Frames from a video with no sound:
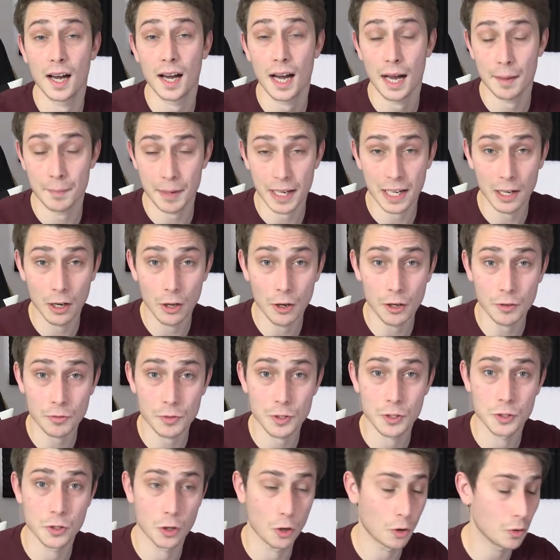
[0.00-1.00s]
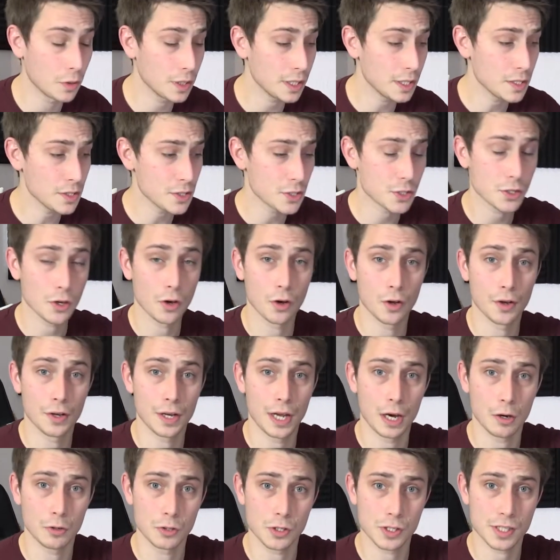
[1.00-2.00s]
I made a lot of tutorials on
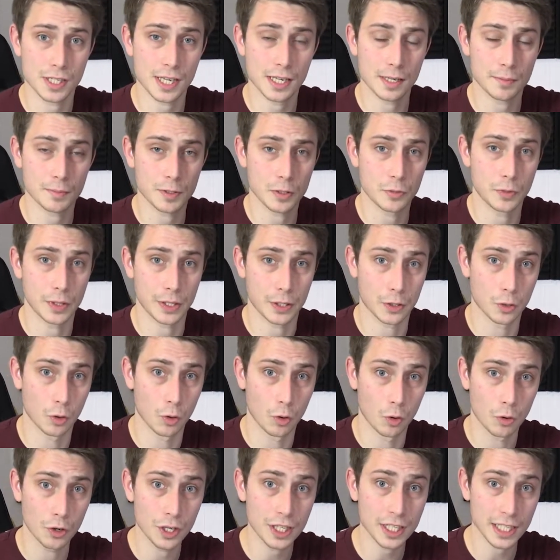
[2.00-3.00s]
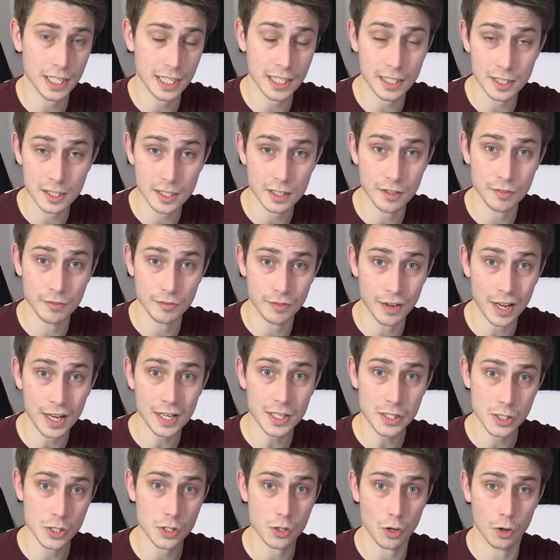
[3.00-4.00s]
how to set up the recording
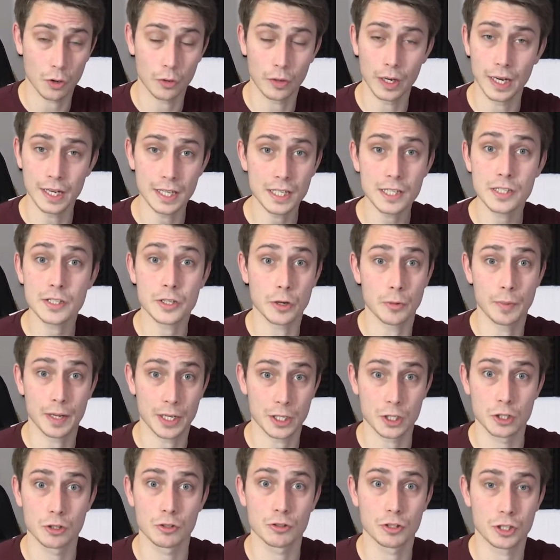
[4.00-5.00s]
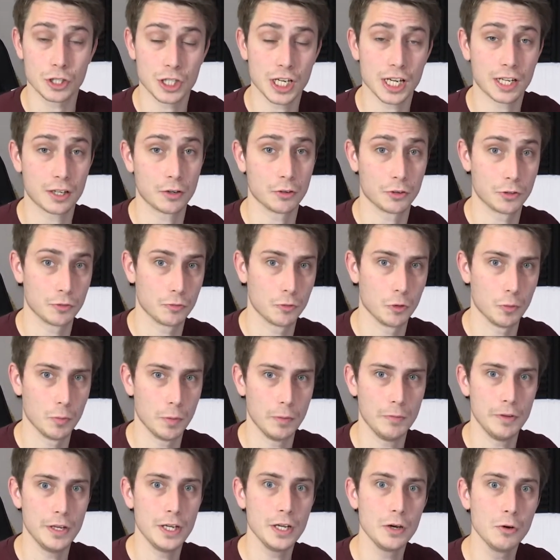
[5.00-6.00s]
interface already, so make sure to check out the former
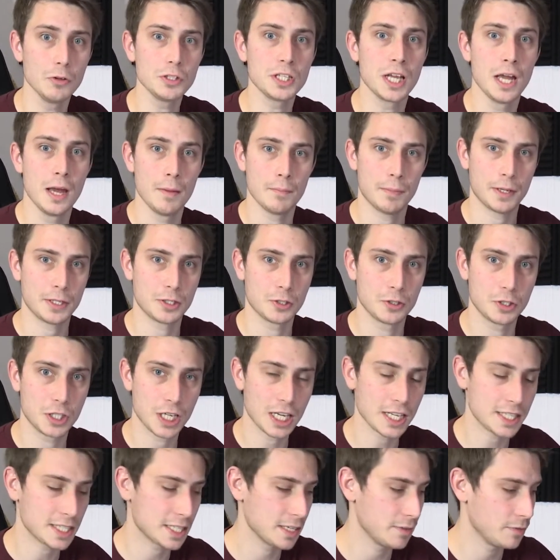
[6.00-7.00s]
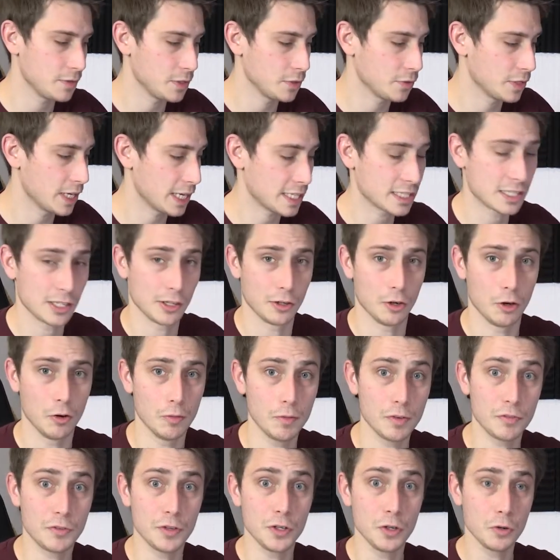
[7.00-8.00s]
videos. But to just give you a nice little
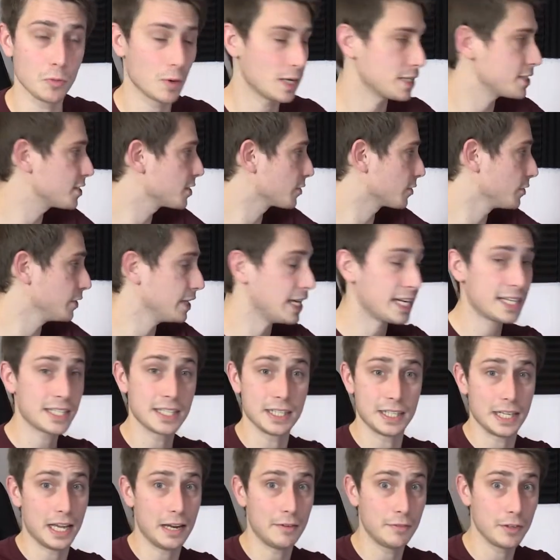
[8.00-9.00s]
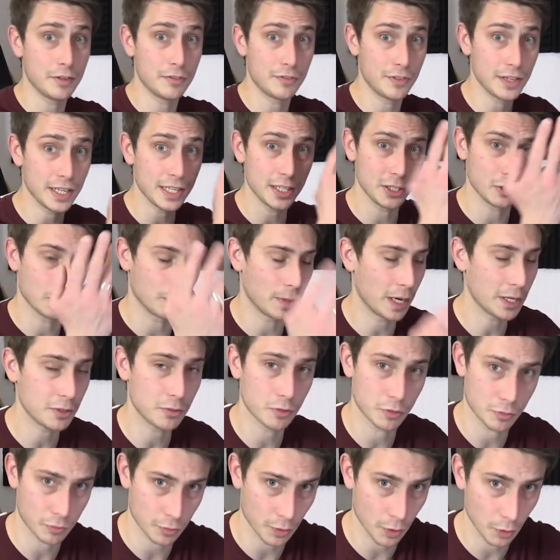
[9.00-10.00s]
overview, once you connected everything, your
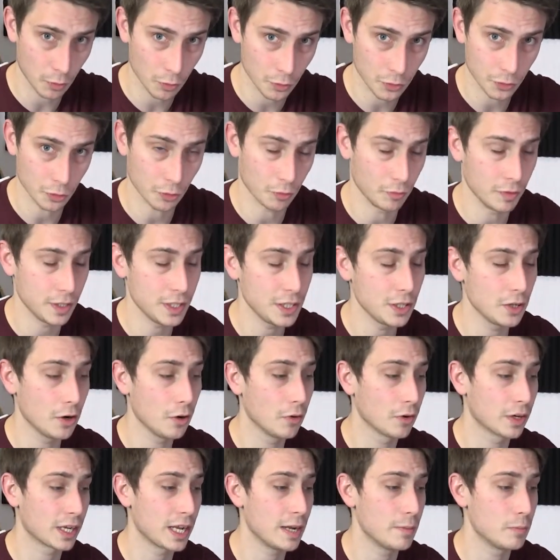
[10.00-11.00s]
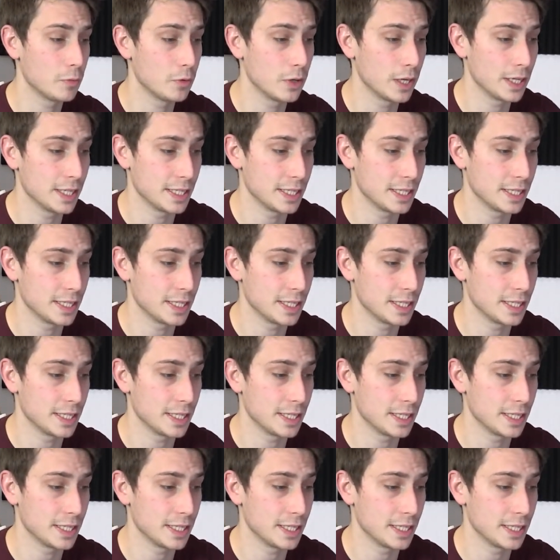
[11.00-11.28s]
microphone, your video, camera,